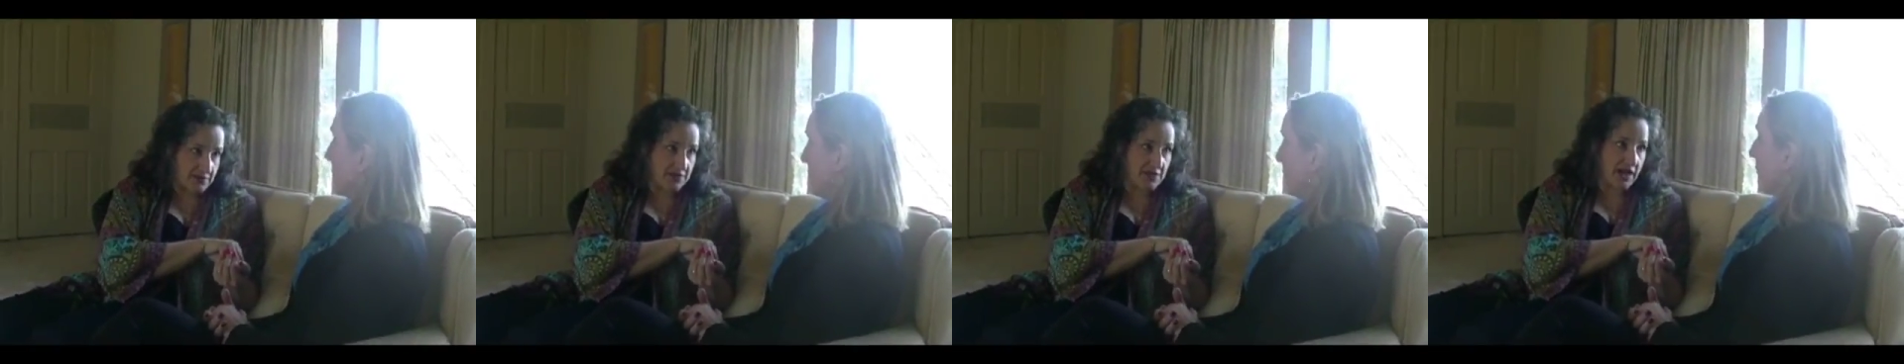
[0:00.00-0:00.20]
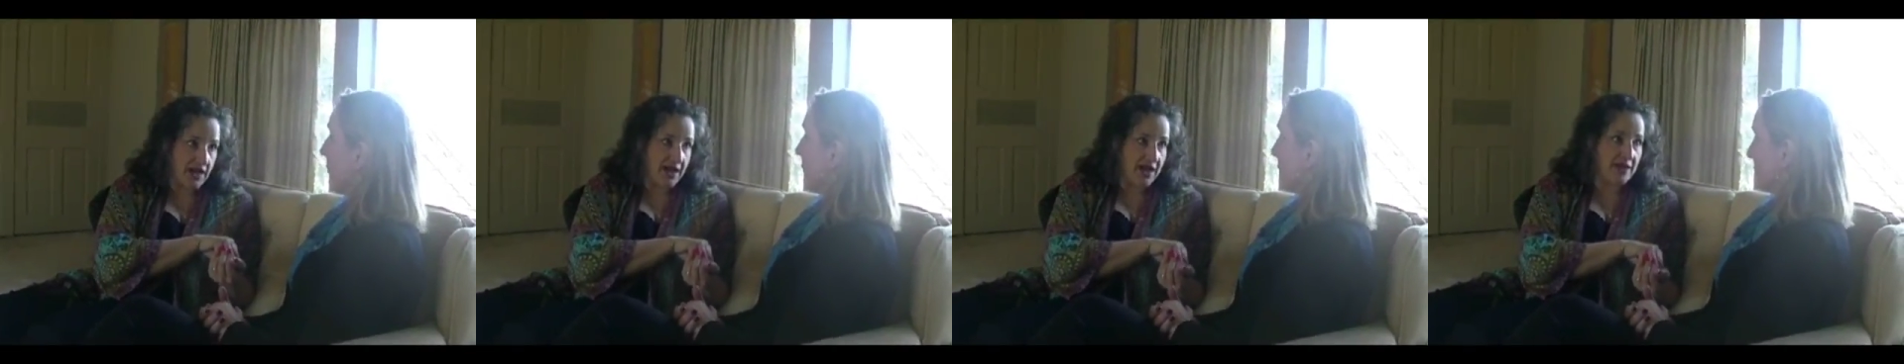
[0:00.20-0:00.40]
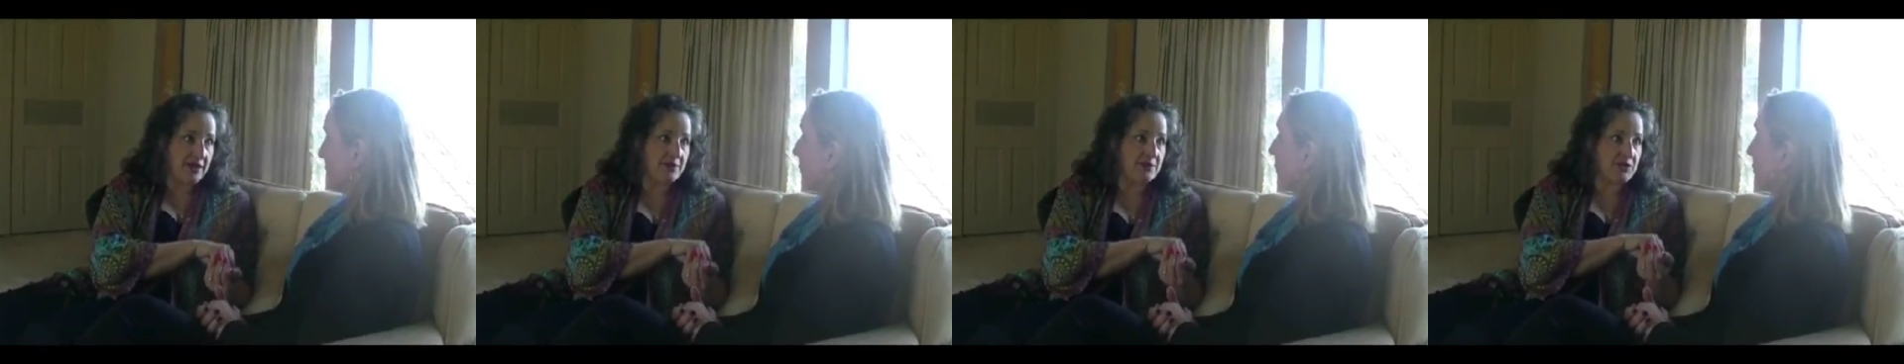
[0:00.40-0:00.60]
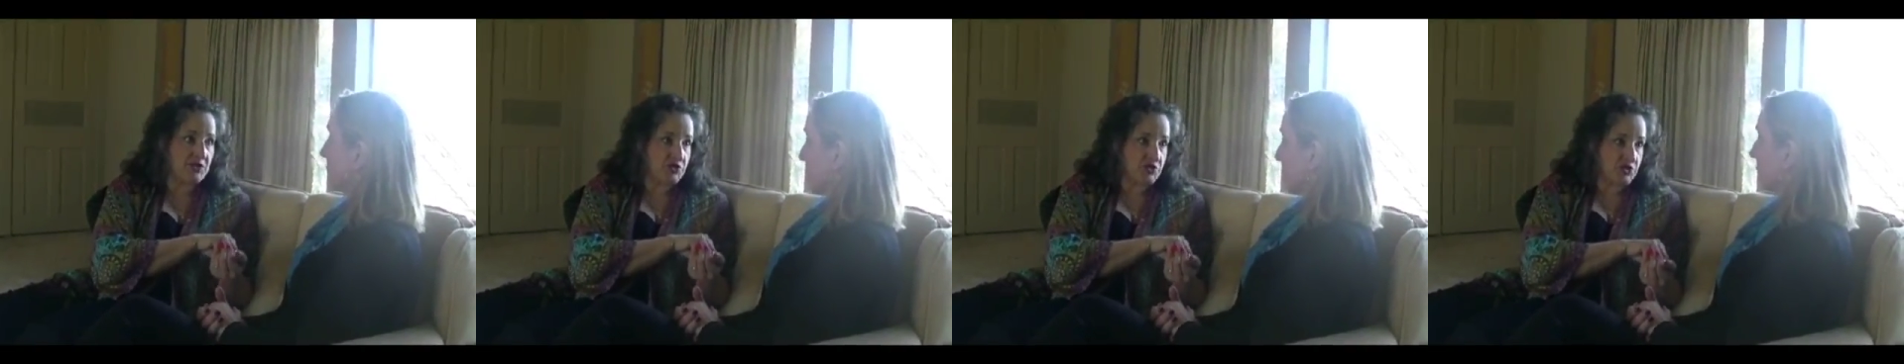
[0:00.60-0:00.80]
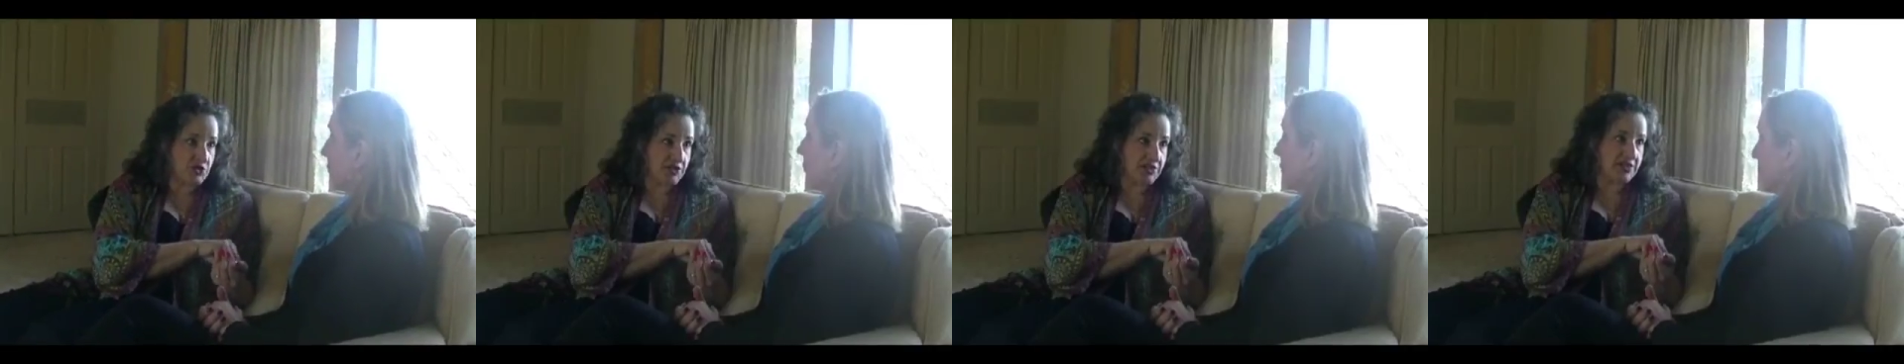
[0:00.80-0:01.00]
Time to
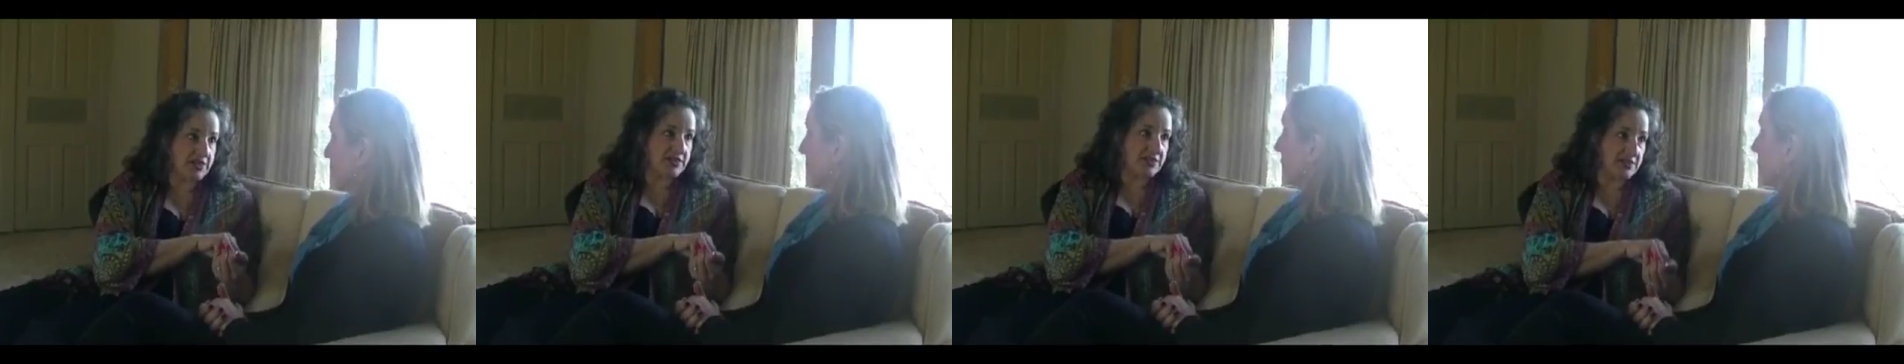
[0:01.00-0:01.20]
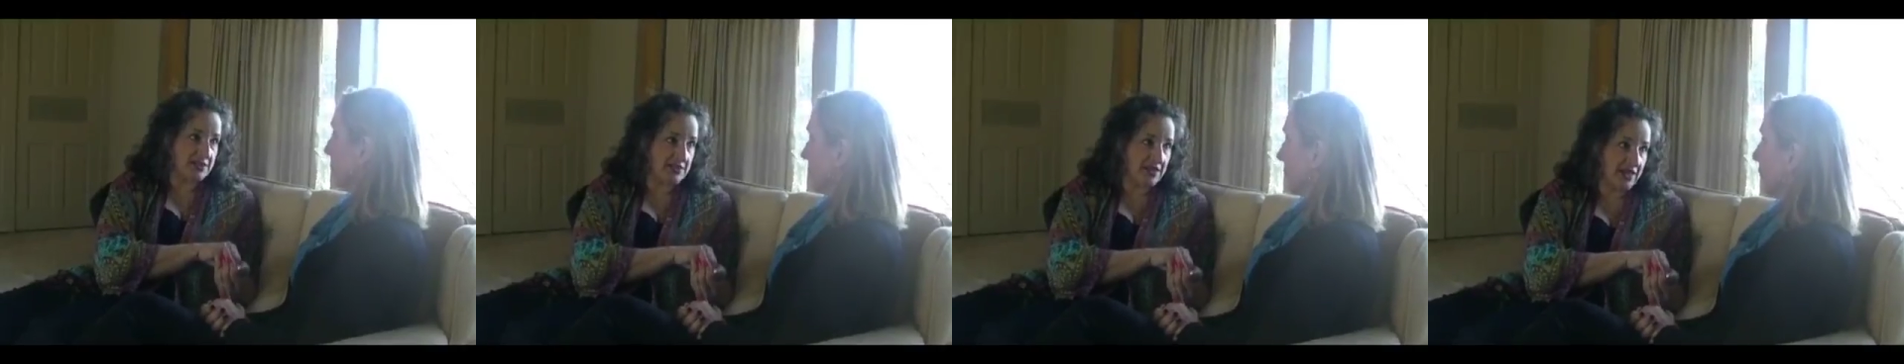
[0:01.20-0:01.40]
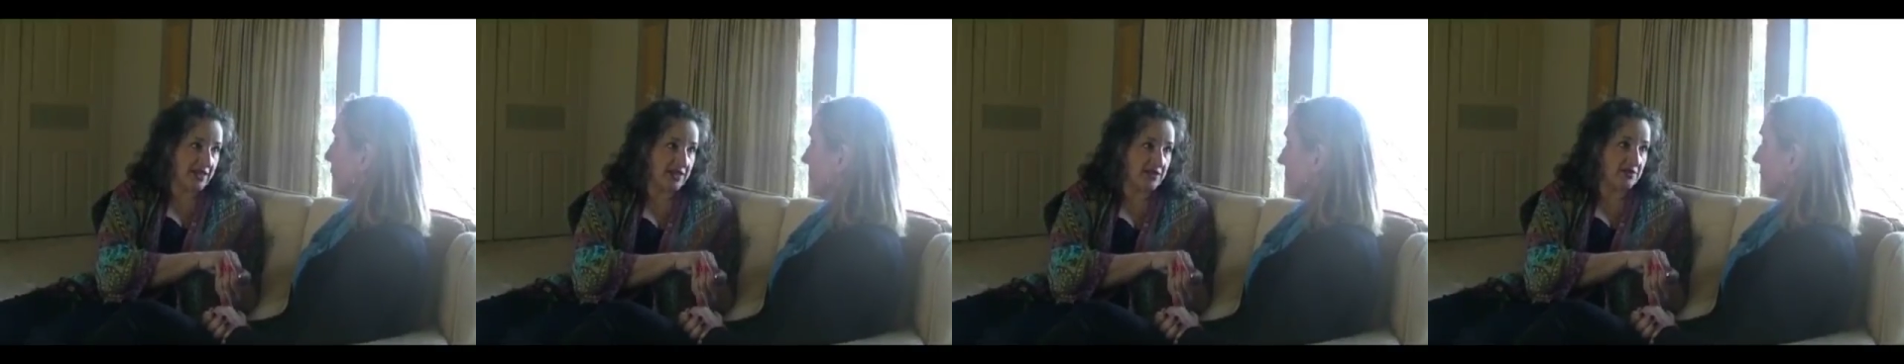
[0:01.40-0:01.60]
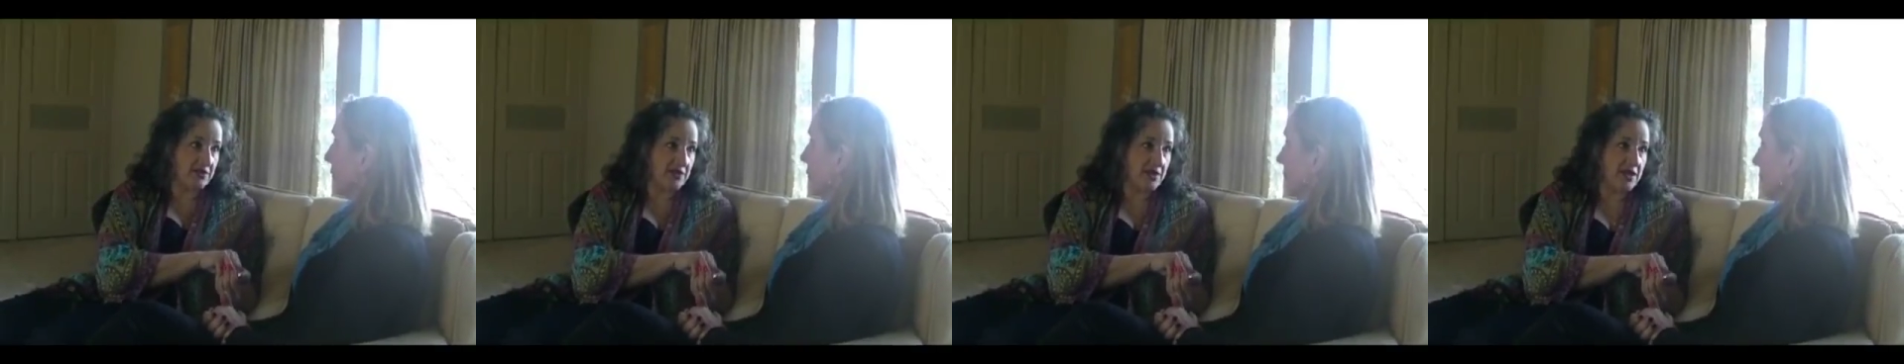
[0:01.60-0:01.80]
shut this down.